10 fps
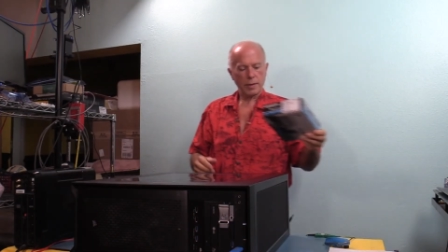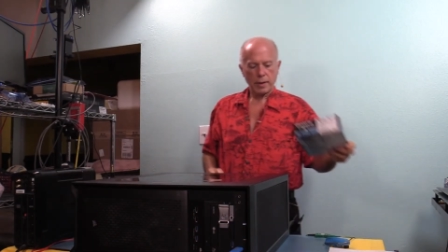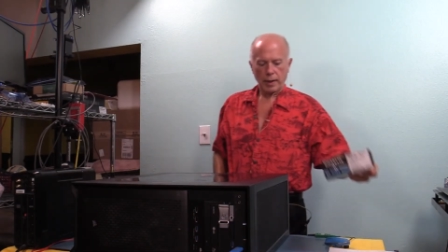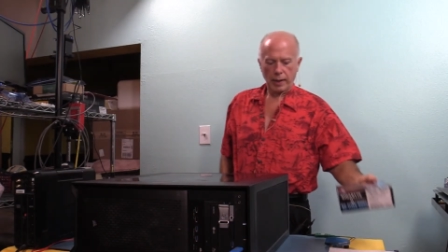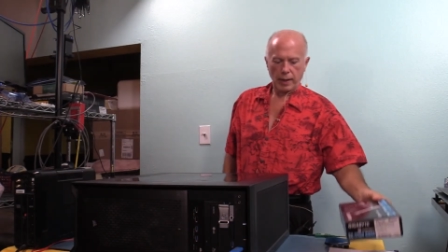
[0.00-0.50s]

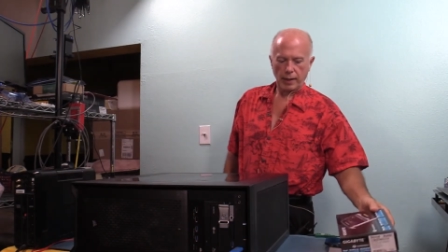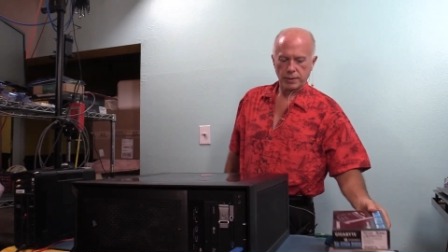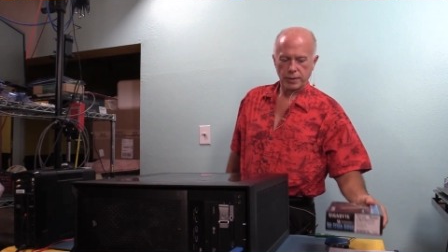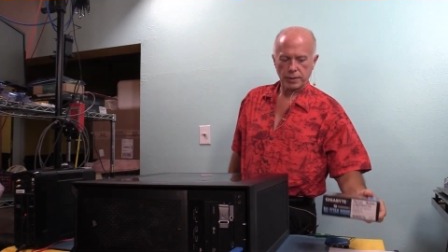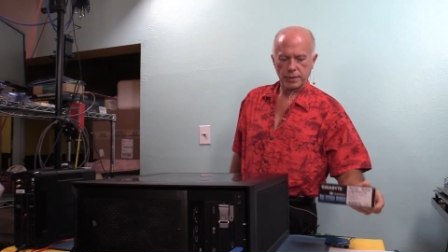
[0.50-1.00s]
And
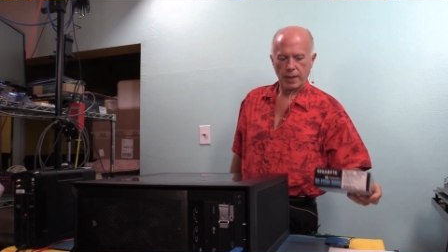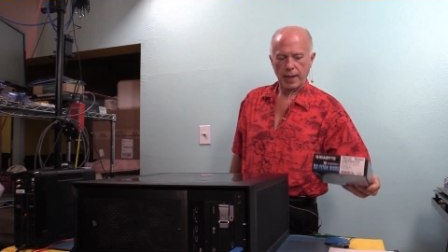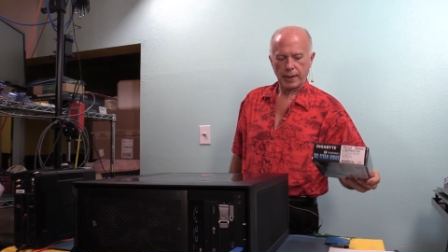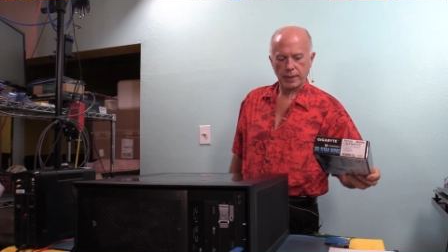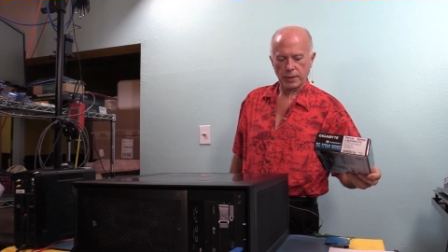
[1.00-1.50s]
since
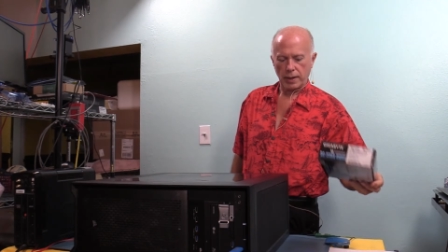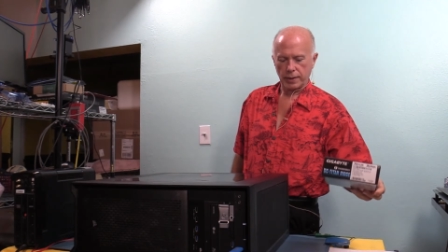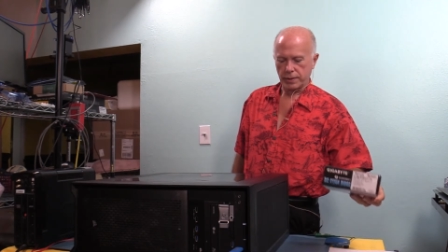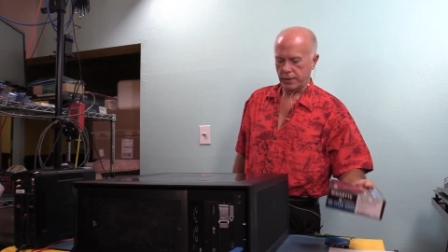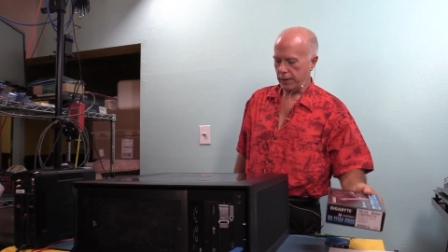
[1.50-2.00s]
that is on a
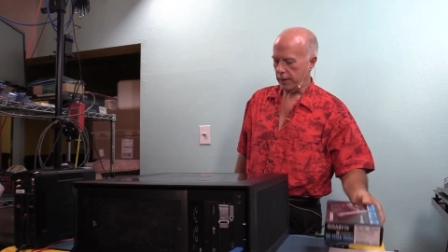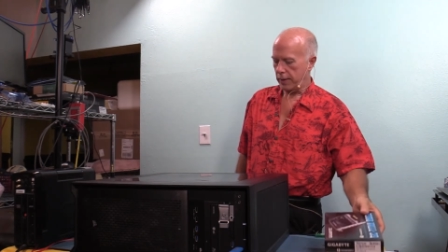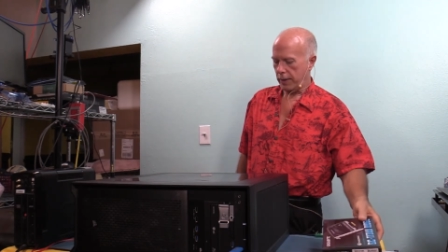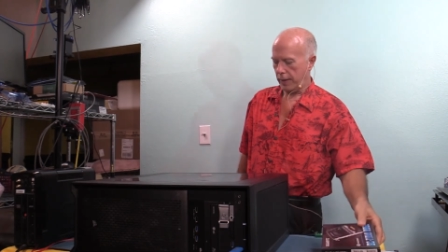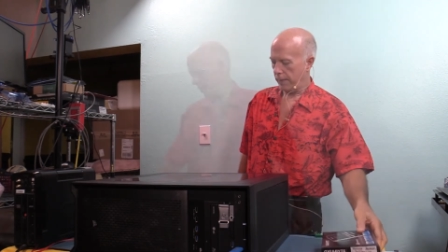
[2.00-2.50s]

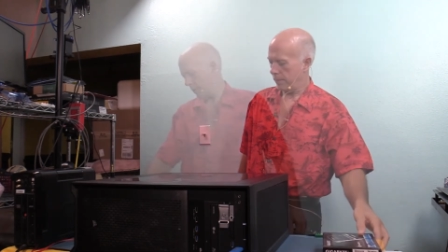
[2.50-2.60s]
CD,